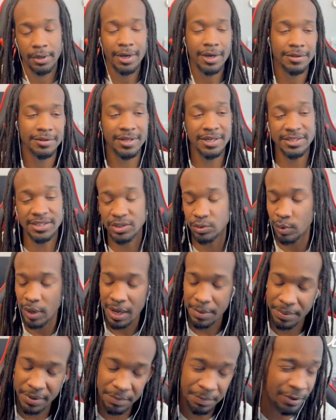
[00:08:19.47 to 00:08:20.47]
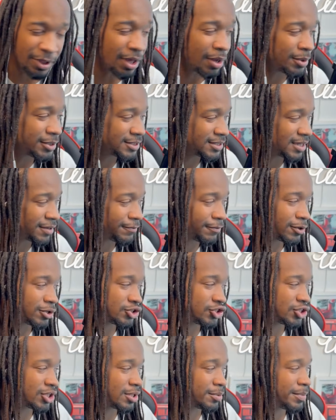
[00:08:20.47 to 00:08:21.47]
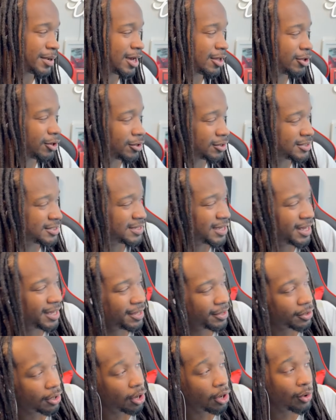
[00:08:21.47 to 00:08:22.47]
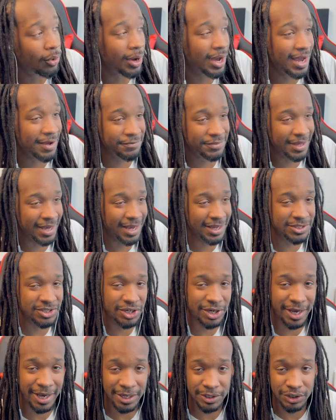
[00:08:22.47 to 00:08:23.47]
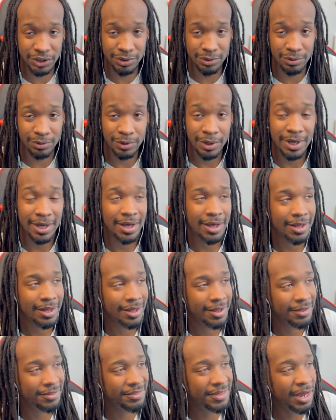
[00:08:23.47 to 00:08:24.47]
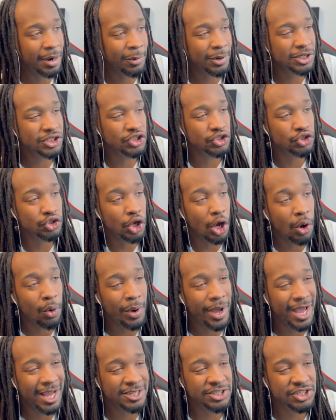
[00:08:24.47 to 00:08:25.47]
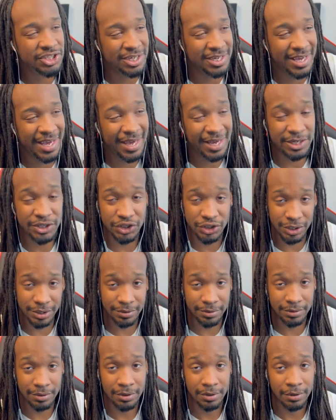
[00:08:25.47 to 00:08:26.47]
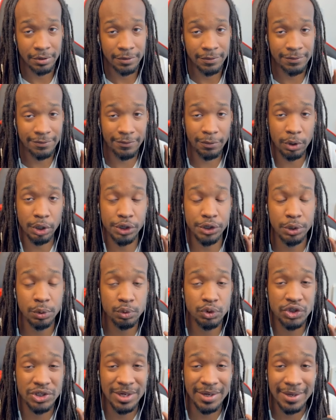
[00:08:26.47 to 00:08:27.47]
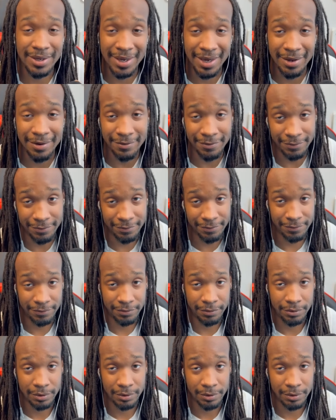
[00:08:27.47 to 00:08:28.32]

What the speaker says: This is why people always give her shit about her saying, oh, I have to educate you. There is no education for you to give.